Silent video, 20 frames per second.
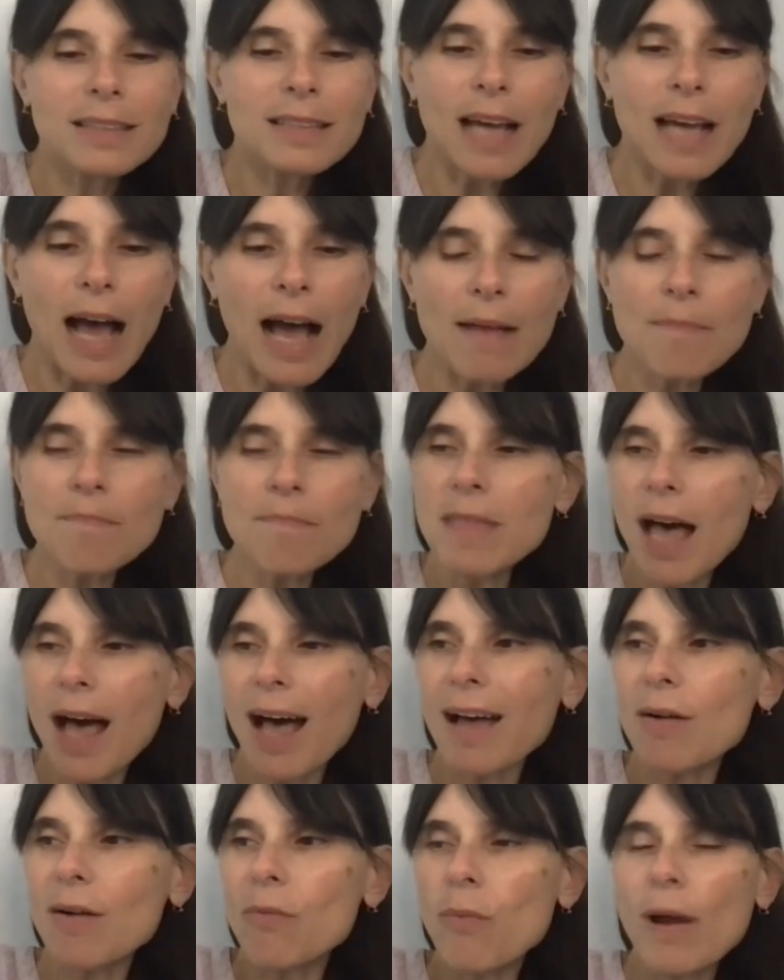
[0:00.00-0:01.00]
I'm
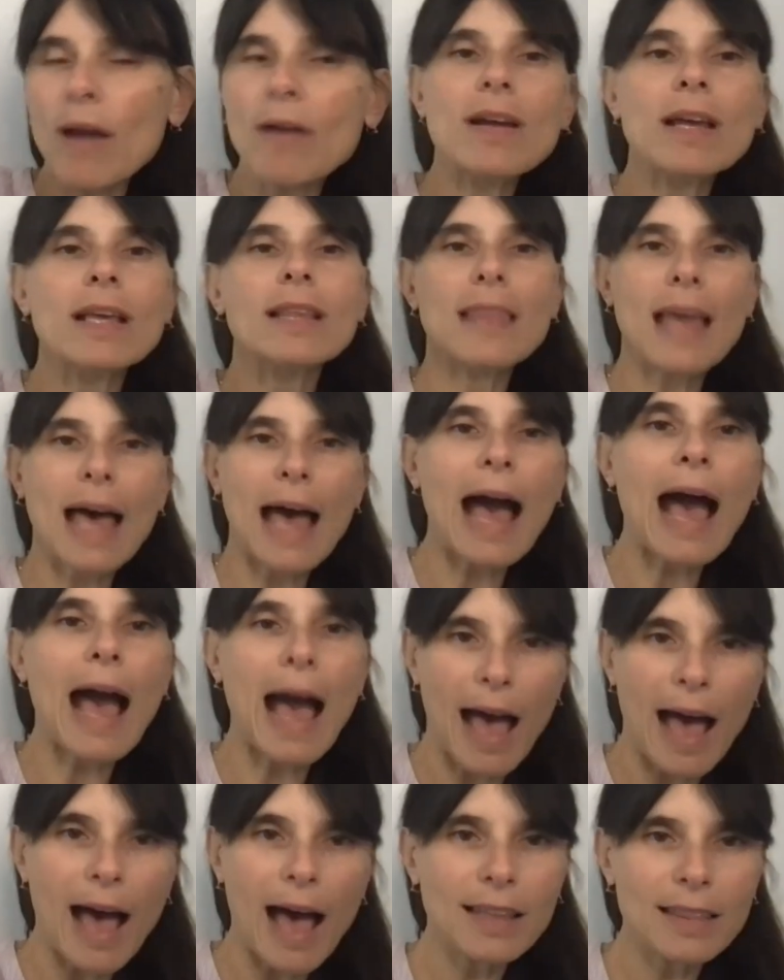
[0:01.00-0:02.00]
not wearing the
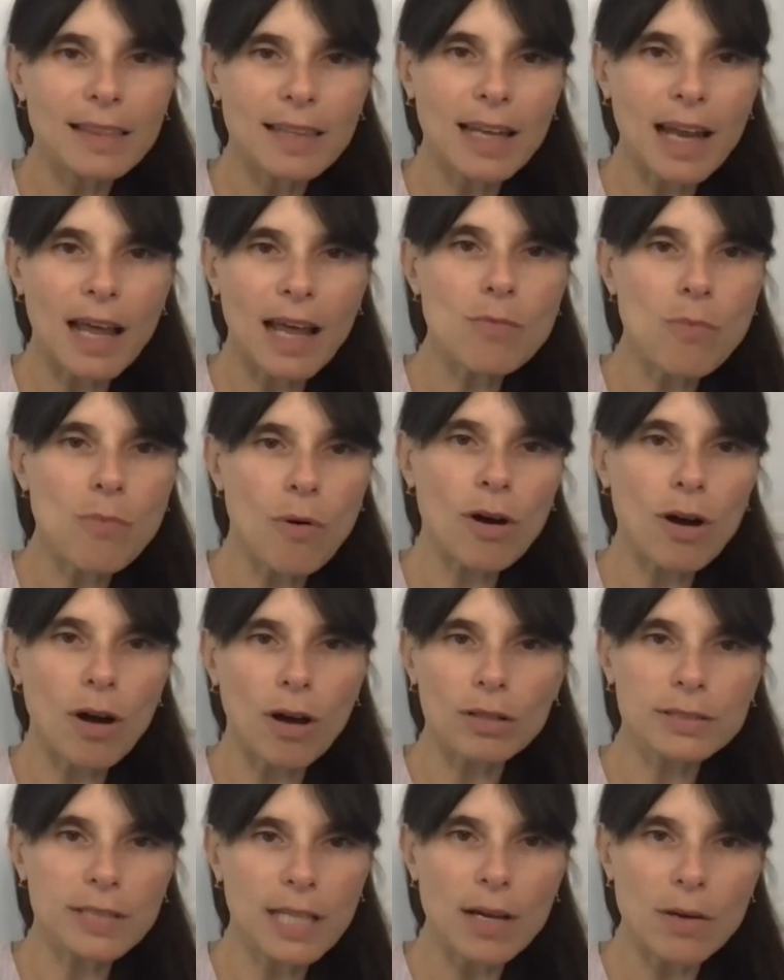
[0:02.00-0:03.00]
hat that I wore
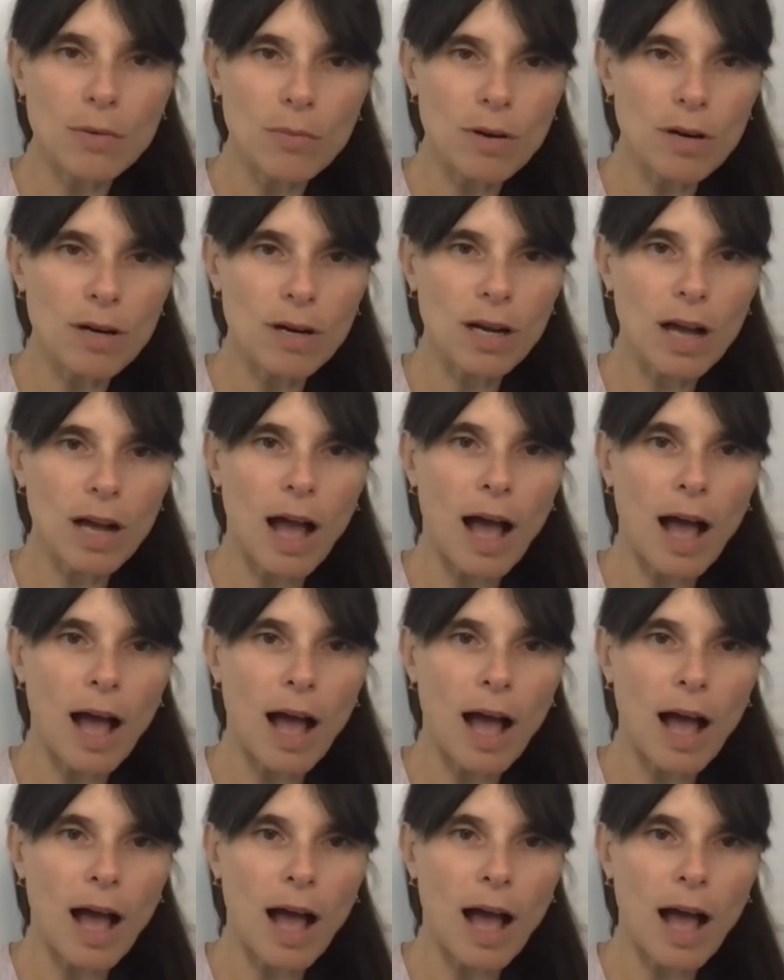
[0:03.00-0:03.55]
all day at work.